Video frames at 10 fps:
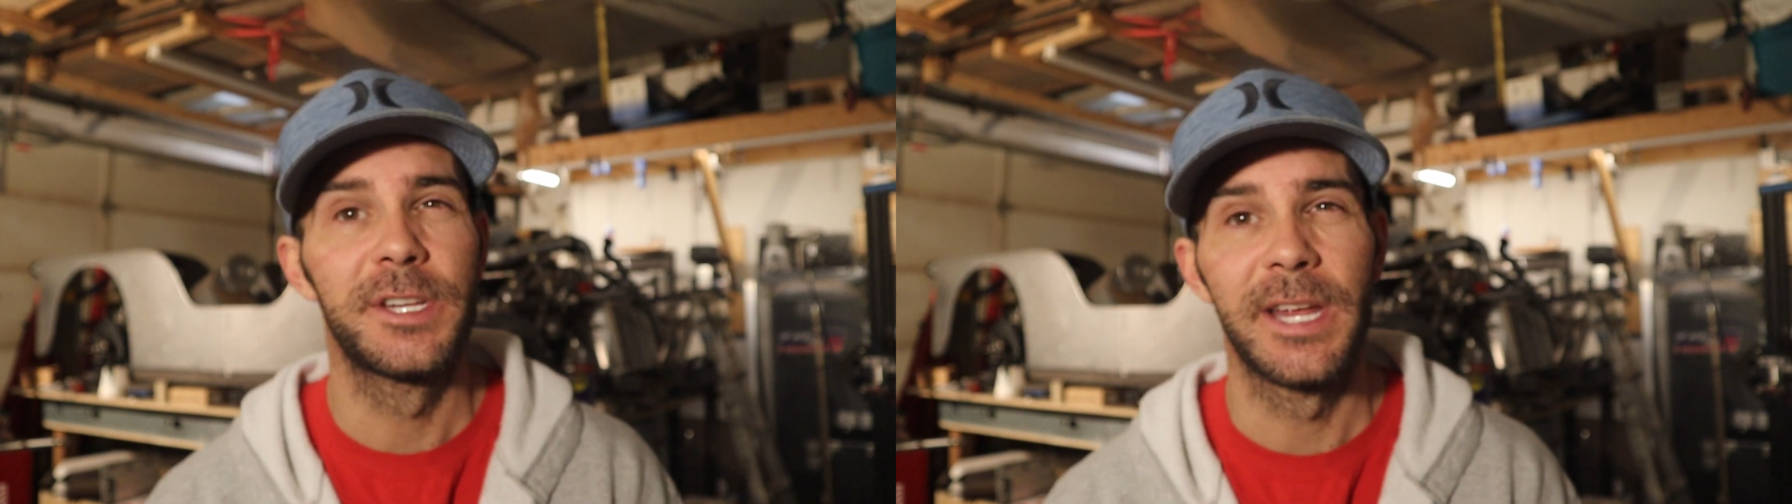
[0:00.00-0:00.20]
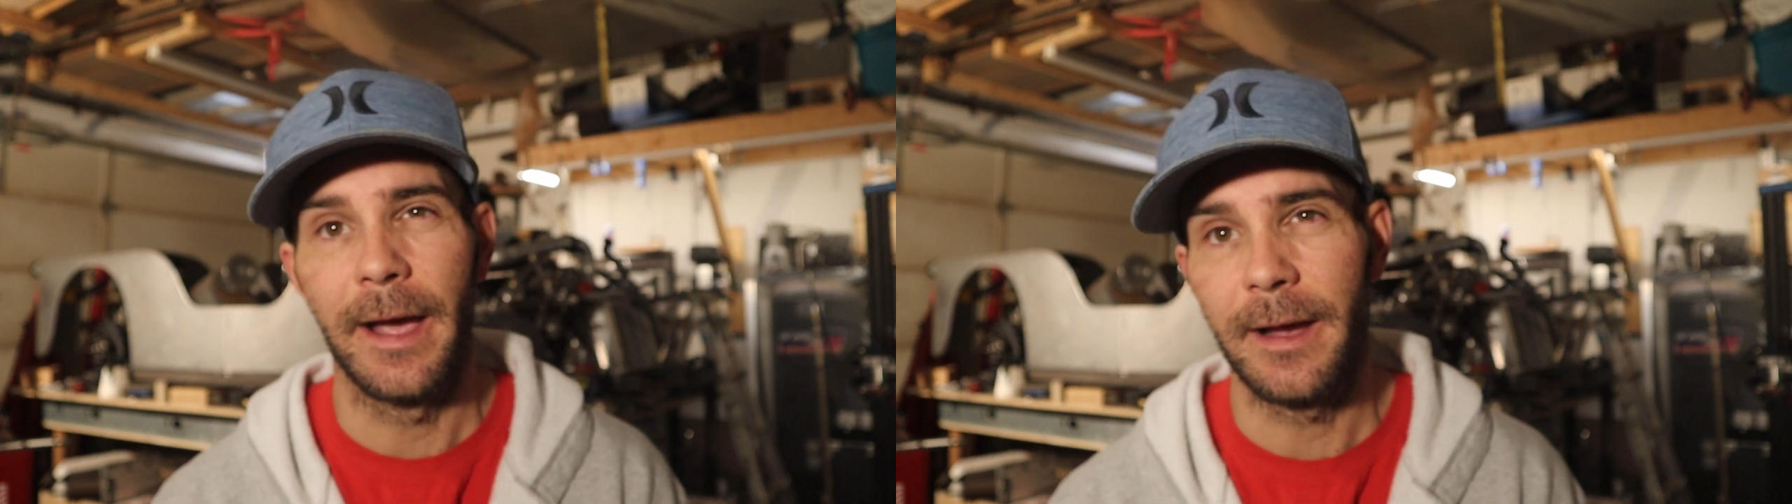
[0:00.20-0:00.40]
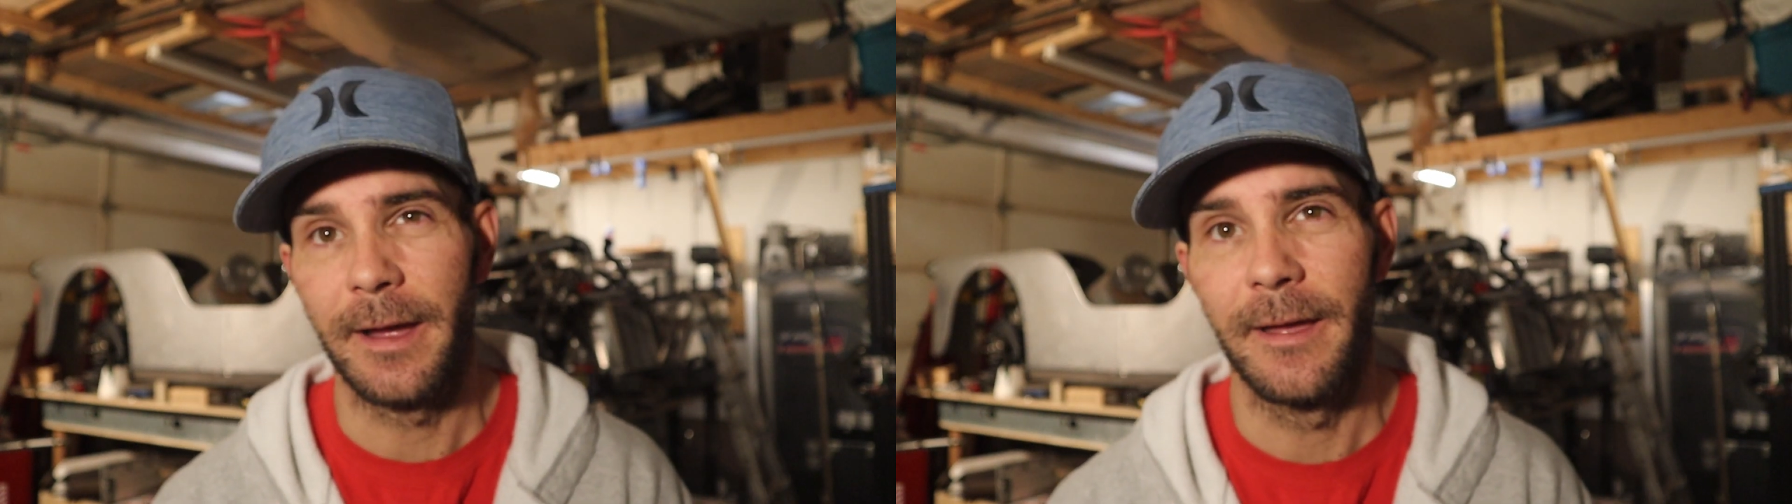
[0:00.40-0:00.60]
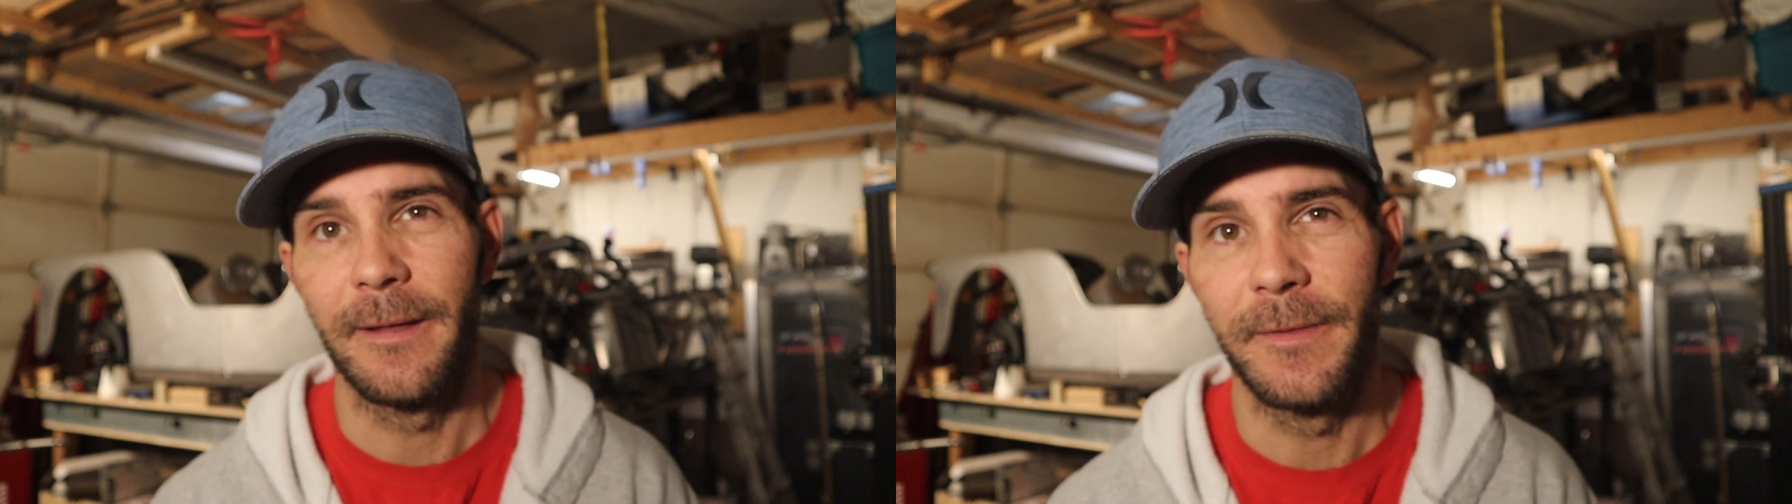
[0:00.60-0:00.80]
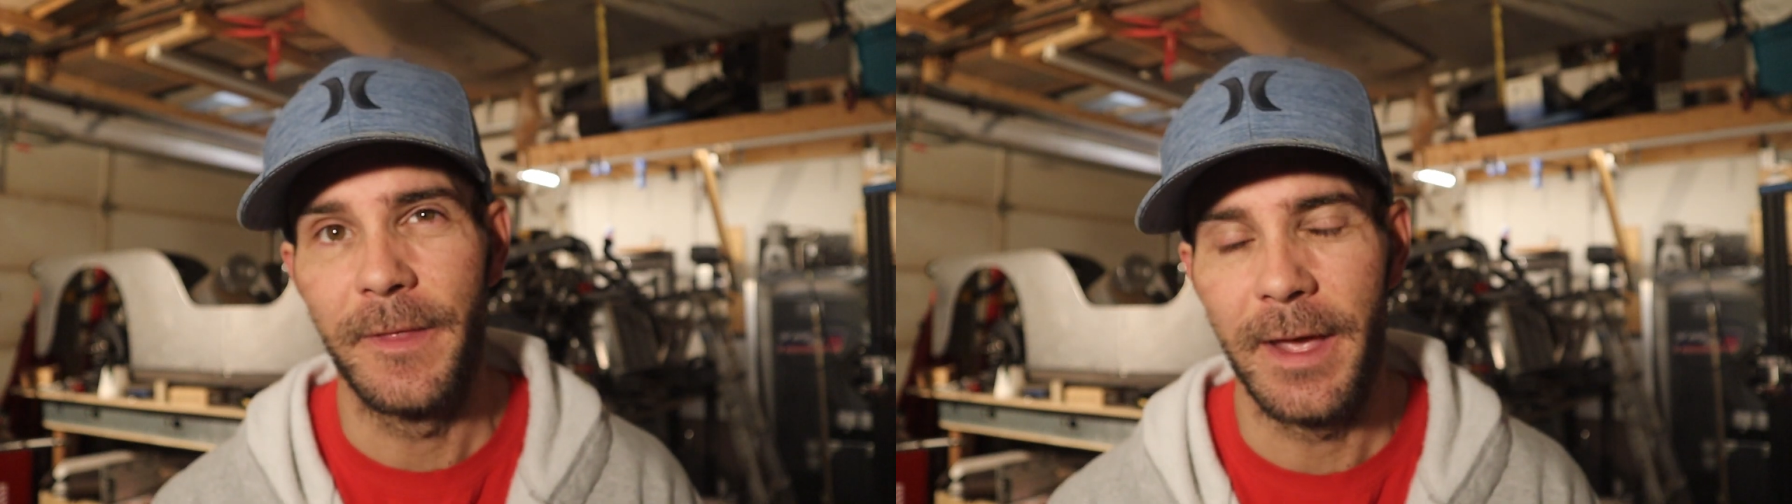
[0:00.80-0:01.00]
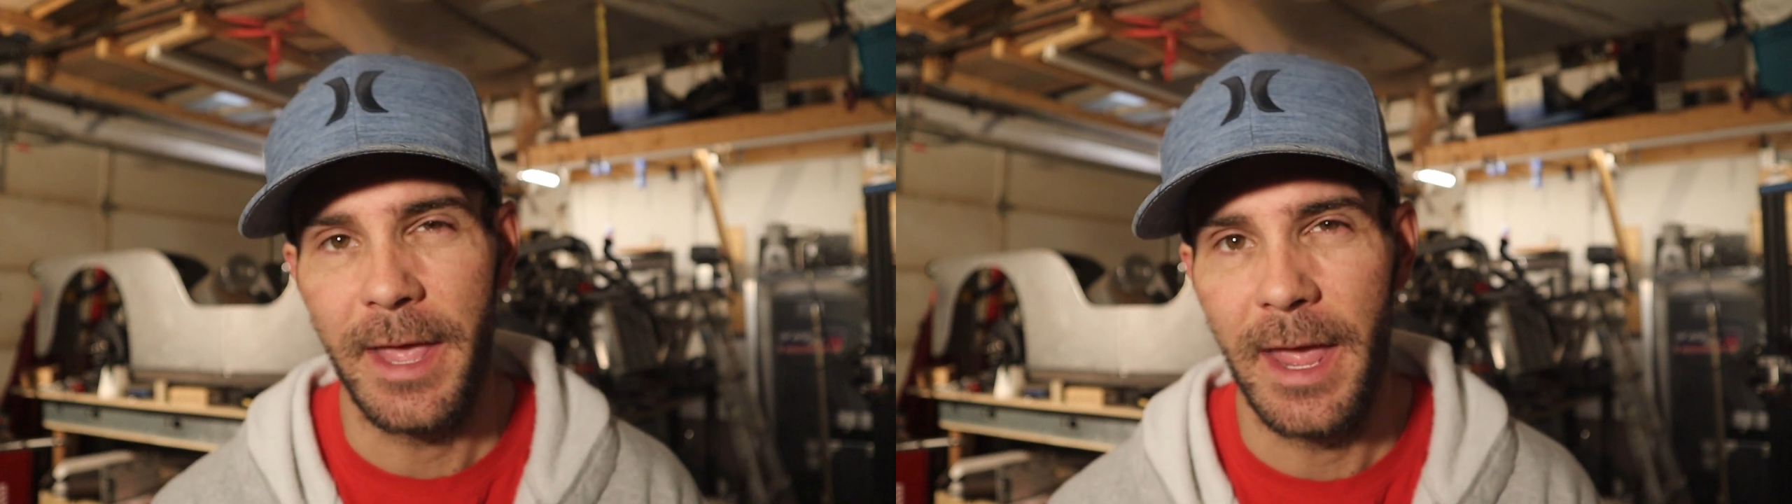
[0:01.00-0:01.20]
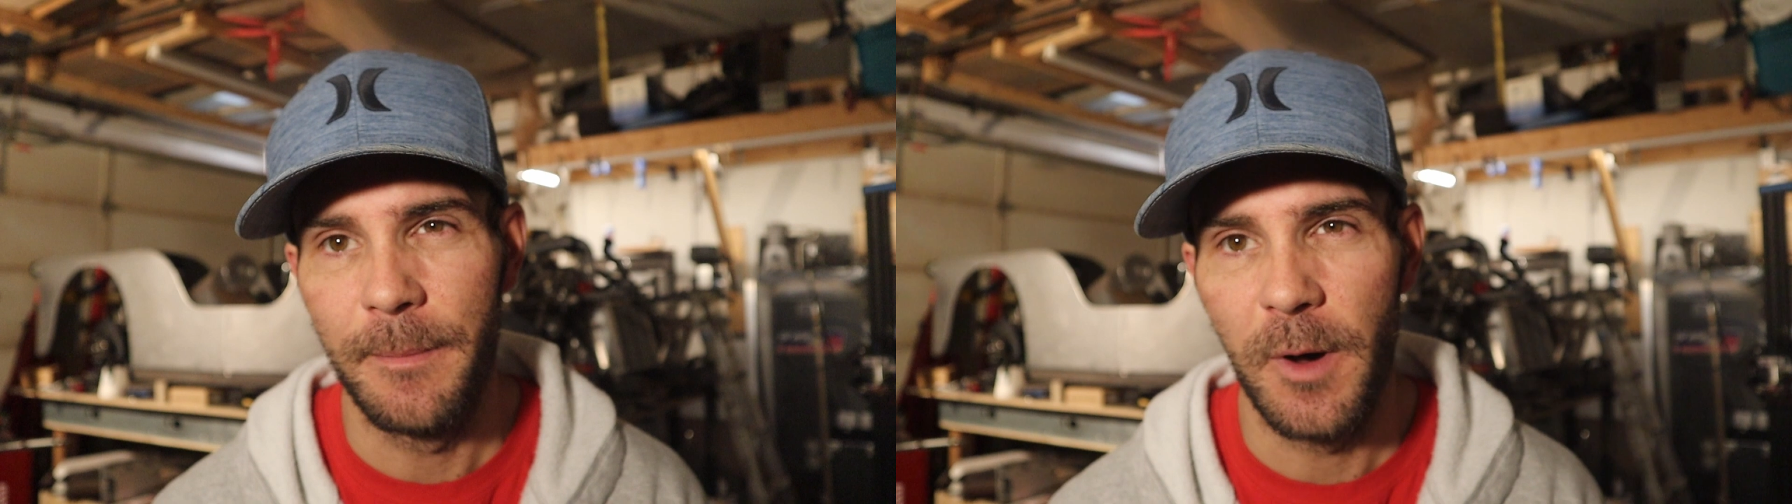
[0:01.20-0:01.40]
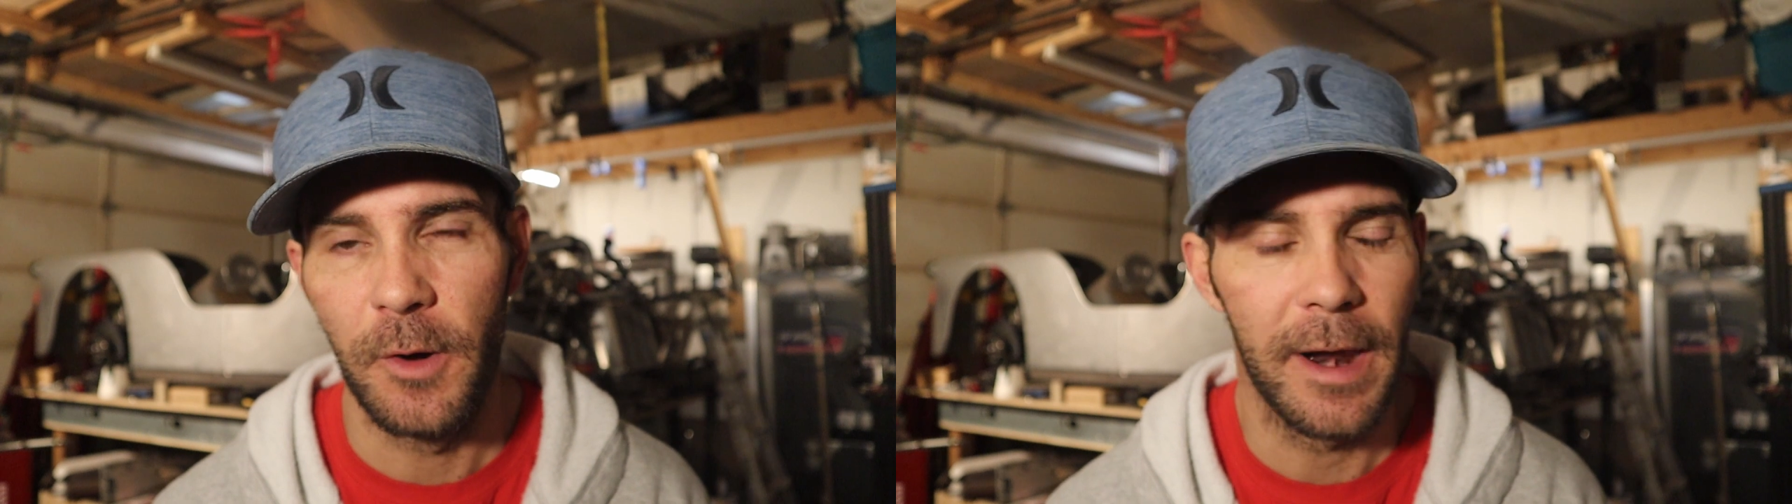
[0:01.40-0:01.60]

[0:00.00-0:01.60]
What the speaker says: tech that came out.